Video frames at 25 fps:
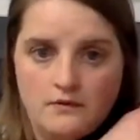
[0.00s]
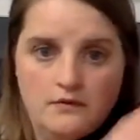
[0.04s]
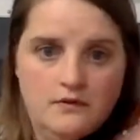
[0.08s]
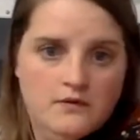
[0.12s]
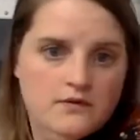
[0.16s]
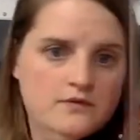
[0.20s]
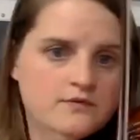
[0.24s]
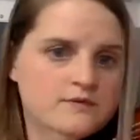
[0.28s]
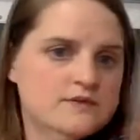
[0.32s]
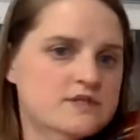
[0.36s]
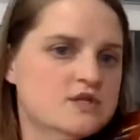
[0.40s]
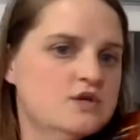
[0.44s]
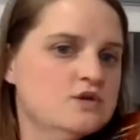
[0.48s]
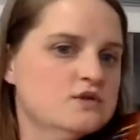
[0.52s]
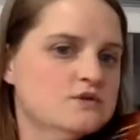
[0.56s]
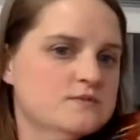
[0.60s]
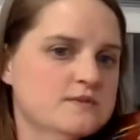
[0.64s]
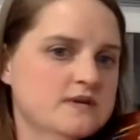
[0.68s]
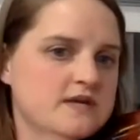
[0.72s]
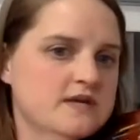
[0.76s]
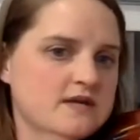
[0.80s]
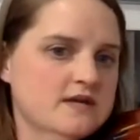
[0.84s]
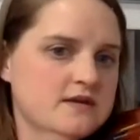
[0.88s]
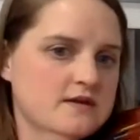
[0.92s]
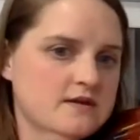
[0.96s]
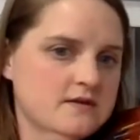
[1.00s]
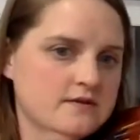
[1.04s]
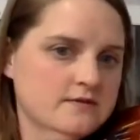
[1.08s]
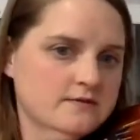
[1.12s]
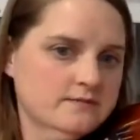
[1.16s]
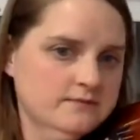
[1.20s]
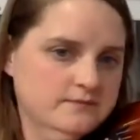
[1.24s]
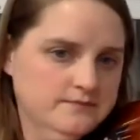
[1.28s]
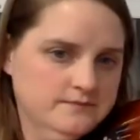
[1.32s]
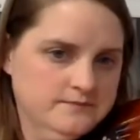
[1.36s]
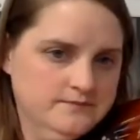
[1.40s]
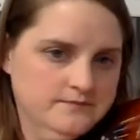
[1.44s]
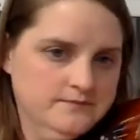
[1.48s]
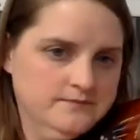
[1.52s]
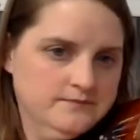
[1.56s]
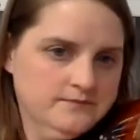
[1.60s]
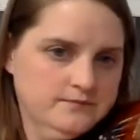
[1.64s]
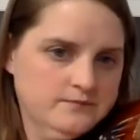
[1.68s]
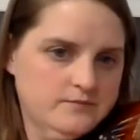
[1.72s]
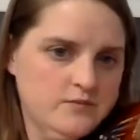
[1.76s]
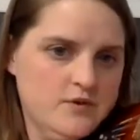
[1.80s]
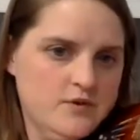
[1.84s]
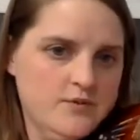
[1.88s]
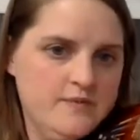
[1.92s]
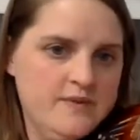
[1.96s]
Oops, excuse me.
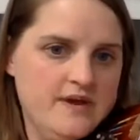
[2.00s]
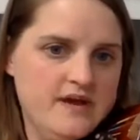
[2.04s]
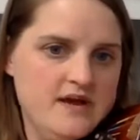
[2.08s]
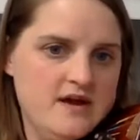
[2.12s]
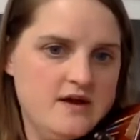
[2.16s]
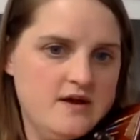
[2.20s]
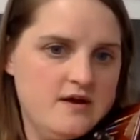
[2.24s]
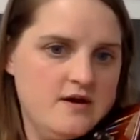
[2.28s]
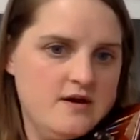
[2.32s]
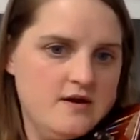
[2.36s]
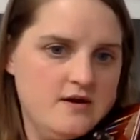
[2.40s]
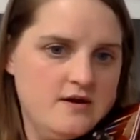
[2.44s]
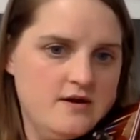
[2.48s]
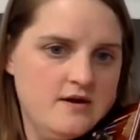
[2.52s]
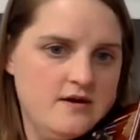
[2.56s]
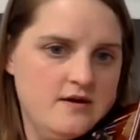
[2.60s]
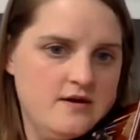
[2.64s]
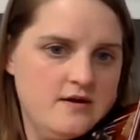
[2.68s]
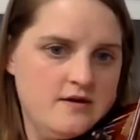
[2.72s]
Prepare.